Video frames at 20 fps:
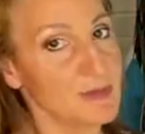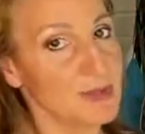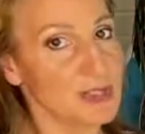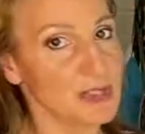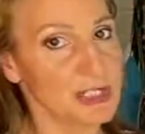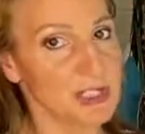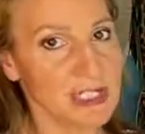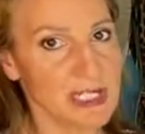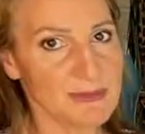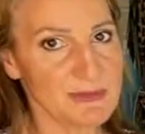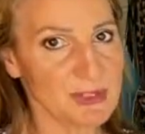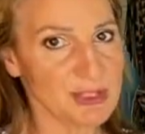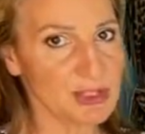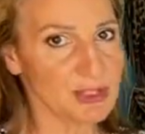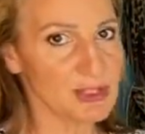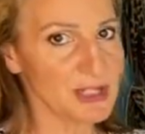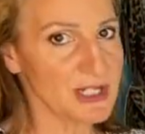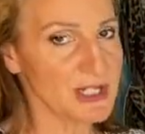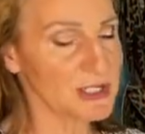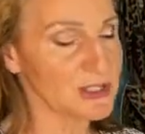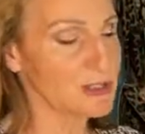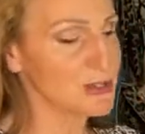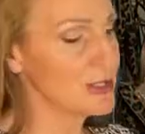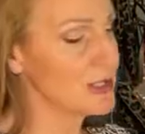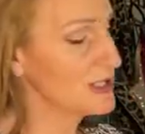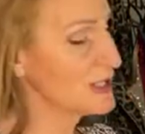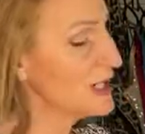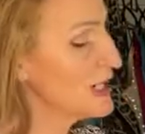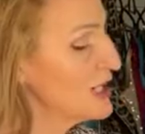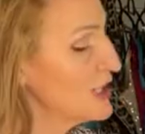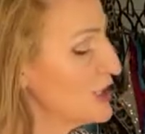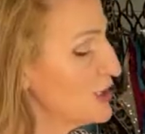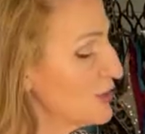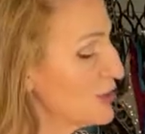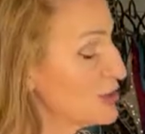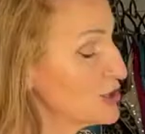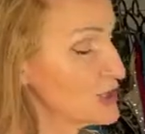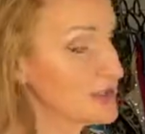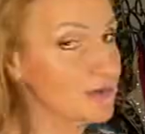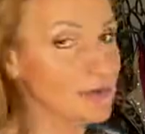she comes and tries on,
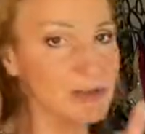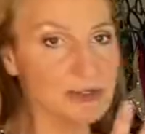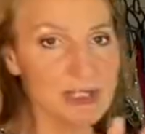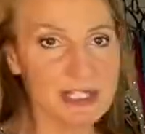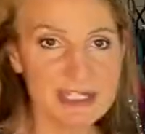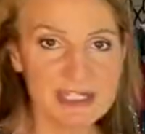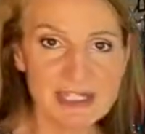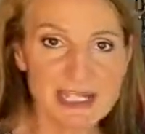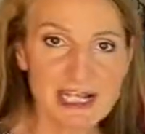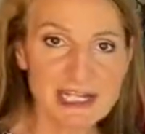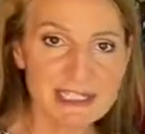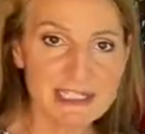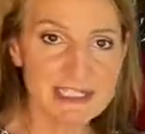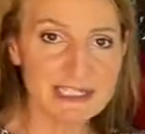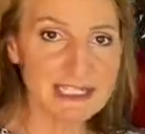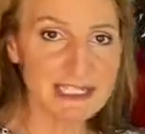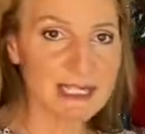because she's very excited and